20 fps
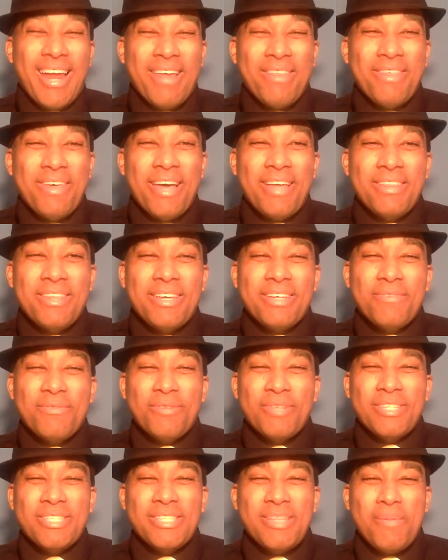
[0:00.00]
I think it's
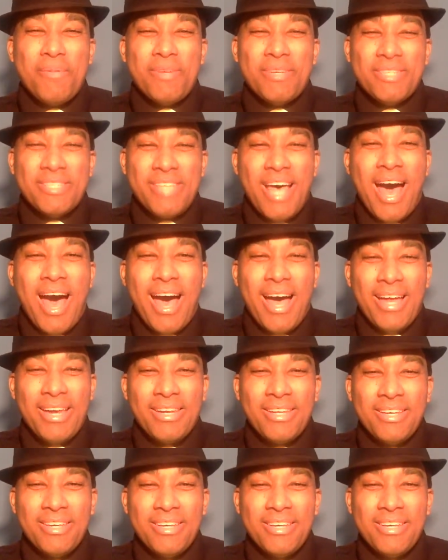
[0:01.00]
really stepping aside.